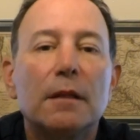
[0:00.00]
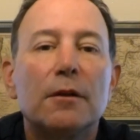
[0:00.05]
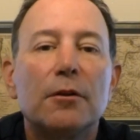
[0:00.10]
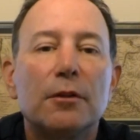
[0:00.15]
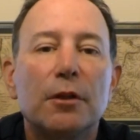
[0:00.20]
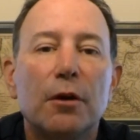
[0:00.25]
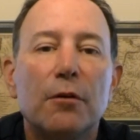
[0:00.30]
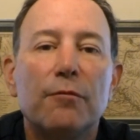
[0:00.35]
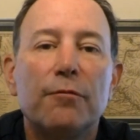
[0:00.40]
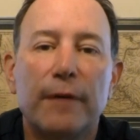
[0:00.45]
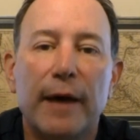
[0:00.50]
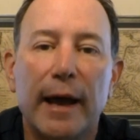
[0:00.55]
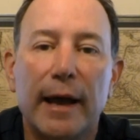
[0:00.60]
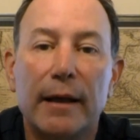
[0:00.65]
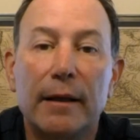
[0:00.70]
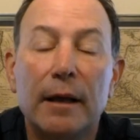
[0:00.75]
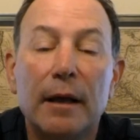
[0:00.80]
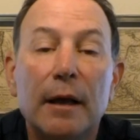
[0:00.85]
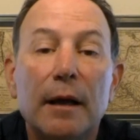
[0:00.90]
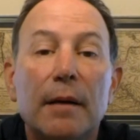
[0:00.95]
Little known fact,
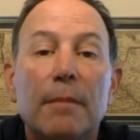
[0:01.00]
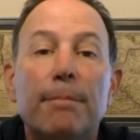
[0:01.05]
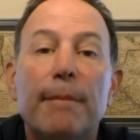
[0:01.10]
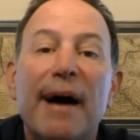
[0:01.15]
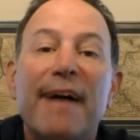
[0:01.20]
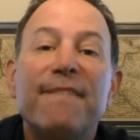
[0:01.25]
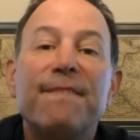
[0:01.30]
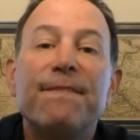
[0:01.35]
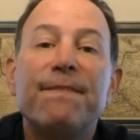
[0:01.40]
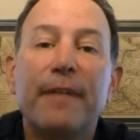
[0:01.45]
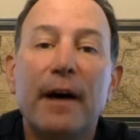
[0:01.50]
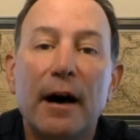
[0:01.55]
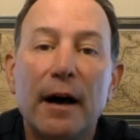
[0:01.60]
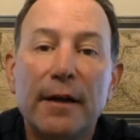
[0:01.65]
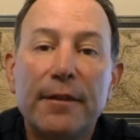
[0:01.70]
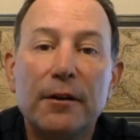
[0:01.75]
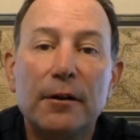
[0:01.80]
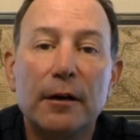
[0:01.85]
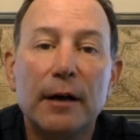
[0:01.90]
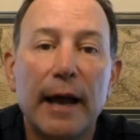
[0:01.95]
my
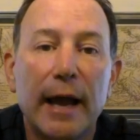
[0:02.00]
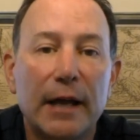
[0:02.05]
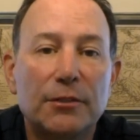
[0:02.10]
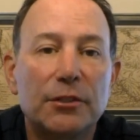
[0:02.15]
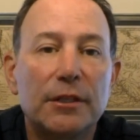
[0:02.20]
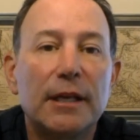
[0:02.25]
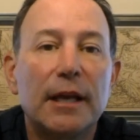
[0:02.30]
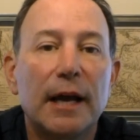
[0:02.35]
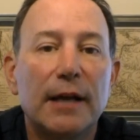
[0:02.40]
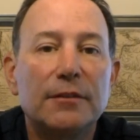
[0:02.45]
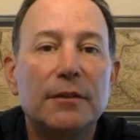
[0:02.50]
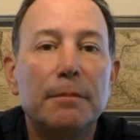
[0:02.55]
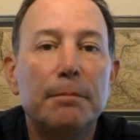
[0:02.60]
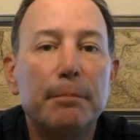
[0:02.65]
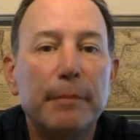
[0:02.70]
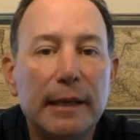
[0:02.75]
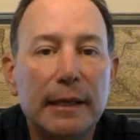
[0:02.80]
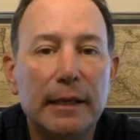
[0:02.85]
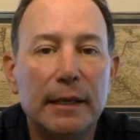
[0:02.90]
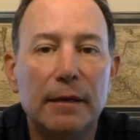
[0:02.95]
father actually got to
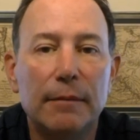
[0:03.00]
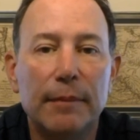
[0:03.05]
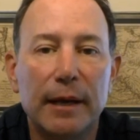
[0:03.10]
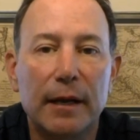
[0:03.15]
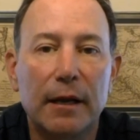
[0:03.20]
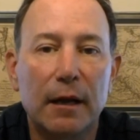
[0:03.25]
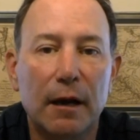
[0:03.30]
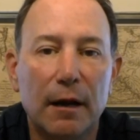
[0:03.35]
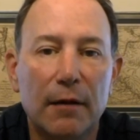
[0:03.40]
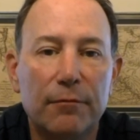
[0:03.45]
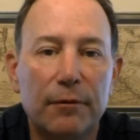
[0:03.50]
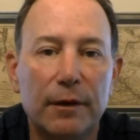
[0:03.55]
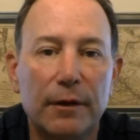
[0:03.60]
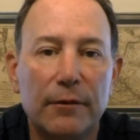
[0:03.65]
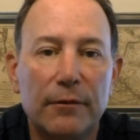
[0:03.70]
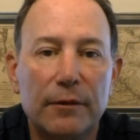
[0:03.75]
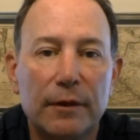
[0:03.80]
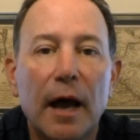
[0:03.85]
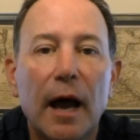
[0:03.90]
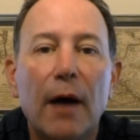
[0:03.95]
meet him at a
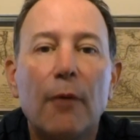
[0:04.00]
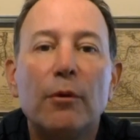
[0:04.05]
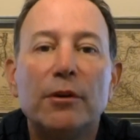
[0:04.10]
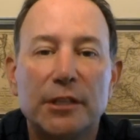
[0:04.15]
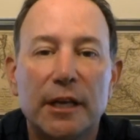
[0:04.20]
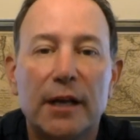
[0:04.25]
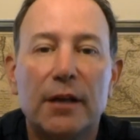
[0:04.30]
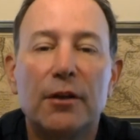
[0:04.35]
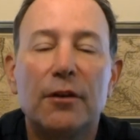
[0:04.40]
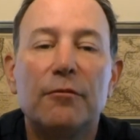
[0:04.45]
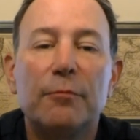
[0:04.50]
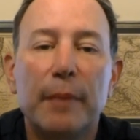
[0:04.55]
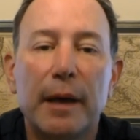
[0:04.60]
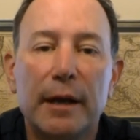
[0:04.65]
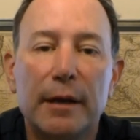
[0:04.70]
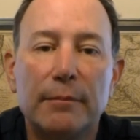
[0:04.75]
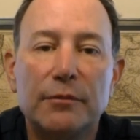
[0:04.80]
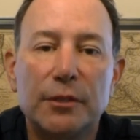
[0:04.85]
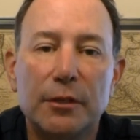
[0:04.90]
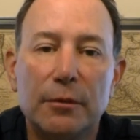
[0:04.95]
conference. I wish I could have met
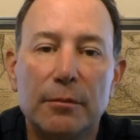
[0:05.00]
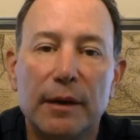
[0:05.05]
him too